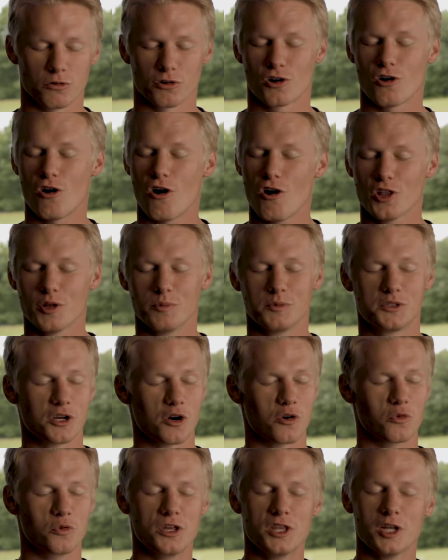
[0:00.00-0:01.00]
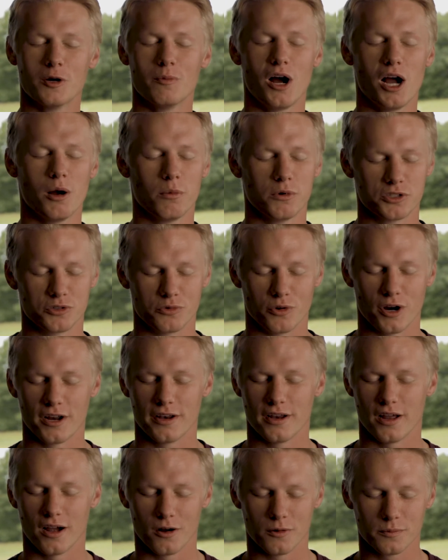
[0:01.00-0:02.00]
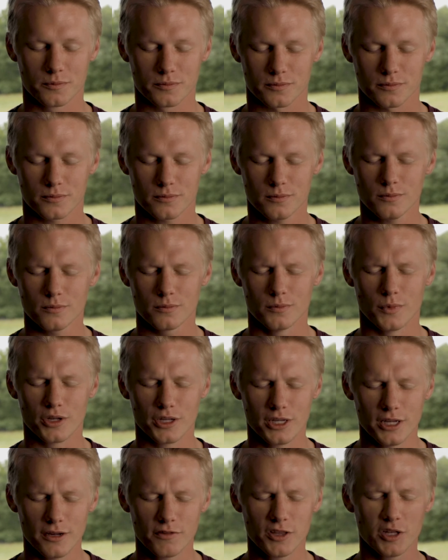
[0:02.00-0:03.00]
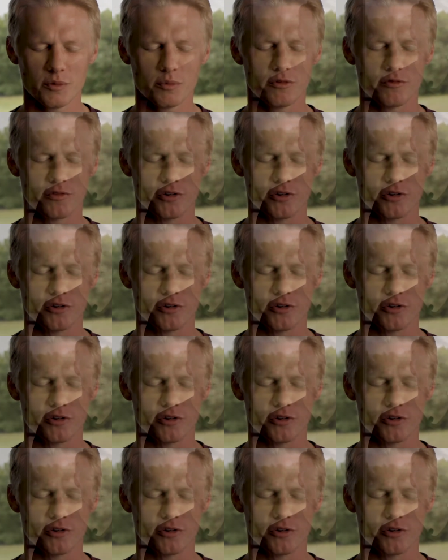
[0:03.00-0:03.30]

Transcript: or call them to go read their Bibles right now. And give them a